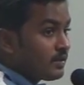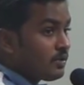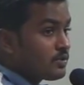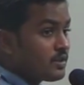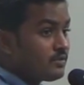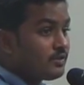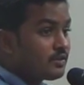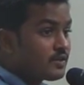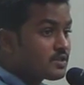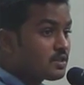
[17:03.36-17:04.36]
1,000
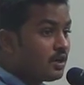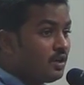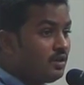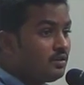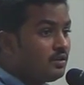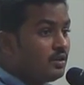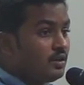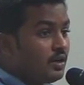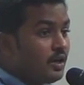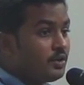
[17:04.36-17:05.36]
for first call
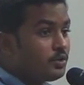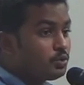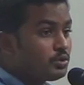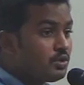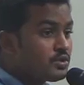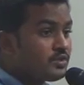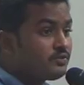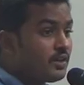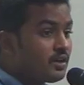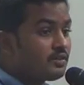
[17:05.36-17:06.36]
and
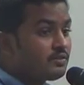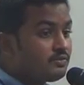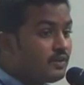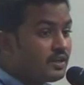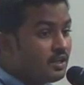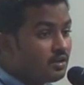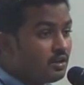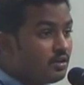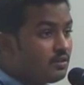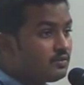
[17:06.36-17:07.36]
2,000 for final
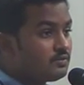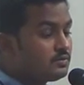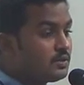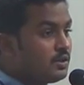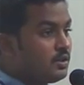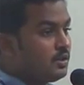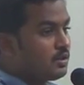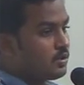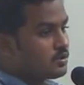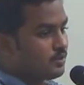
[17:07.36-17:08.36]
call.
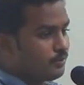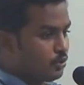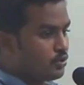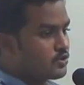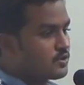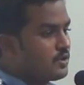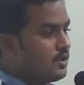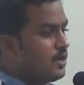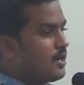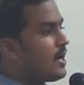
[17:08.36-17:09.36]
Now, suppose
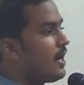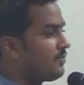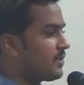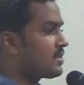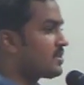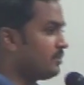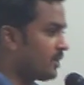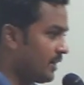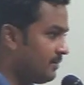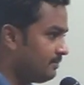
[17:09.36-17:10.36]
after
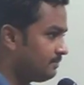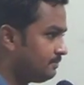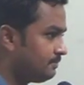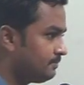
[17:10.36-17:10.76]
some time,